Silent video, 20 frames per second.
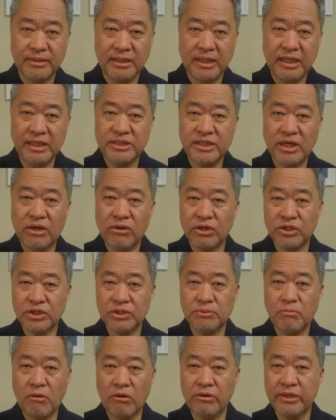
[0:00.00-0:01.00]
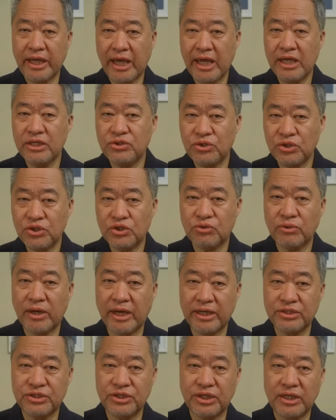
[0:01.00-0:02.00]
Is there a smart entry
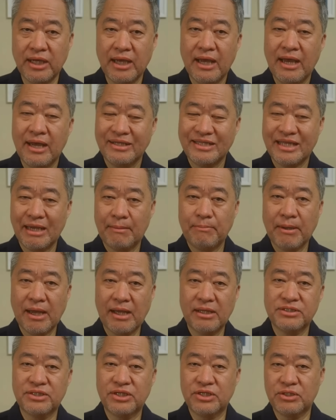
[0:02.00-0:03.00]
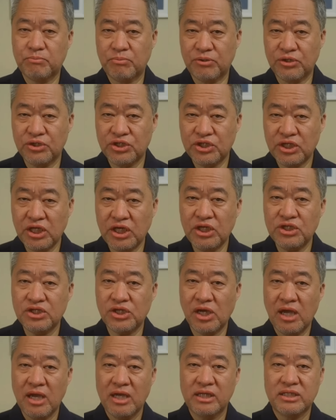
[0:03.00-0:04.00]
strategy that balances prestige,
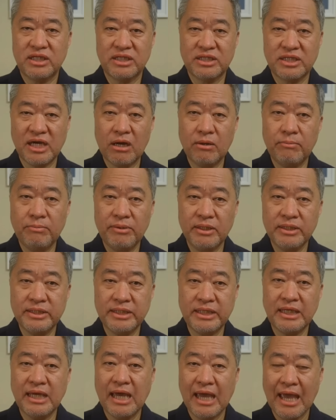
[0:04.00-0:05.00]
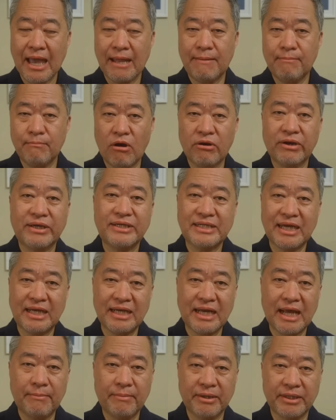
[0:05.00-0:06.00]
desirability, and market
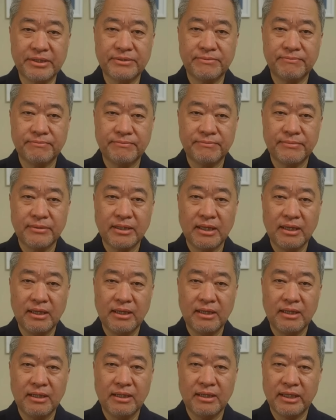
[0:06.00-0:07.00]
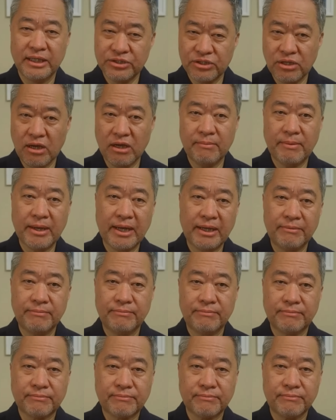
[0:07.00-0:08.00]
dynamics? Let's talk about it.
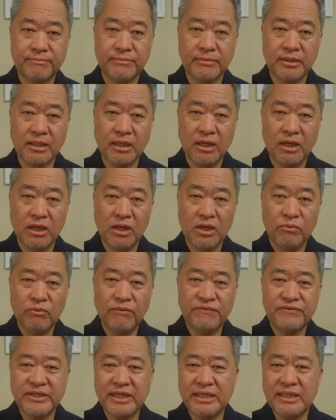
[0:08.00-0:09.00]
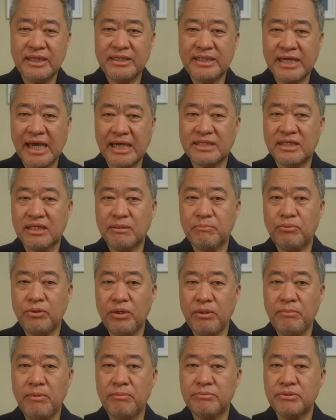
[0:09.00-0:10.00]
We've seen the dazzling
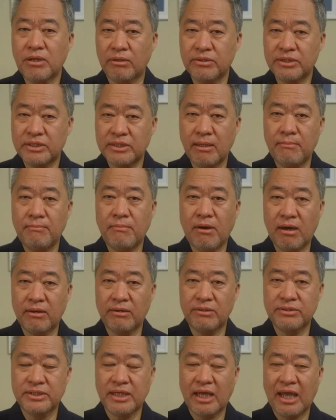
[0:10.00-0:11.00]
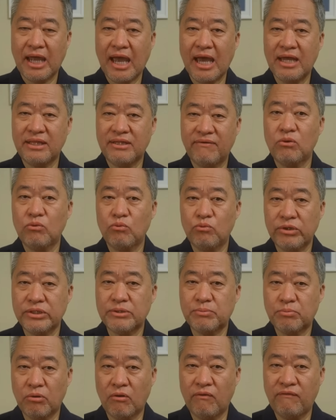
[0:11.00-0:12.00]
premiums on some models and the
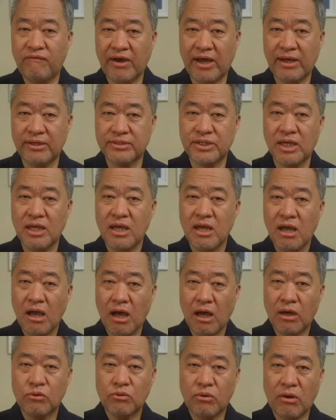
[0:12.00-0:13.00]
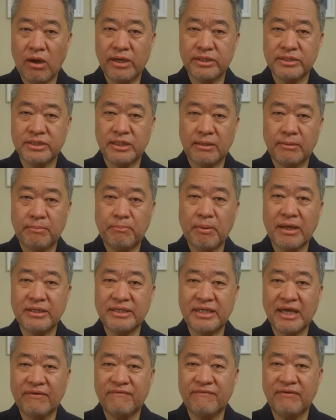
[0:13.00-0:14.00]
risk profiles across the
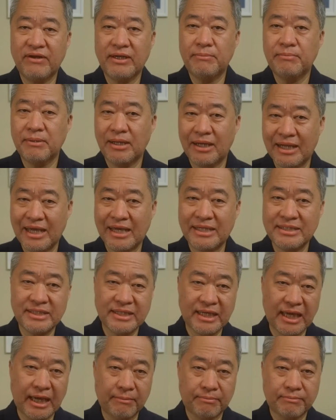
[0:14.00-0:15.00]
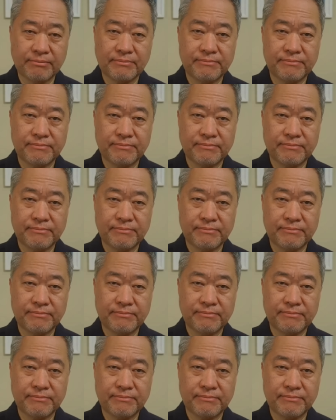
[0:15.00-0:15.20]
Patek Philippe landscape.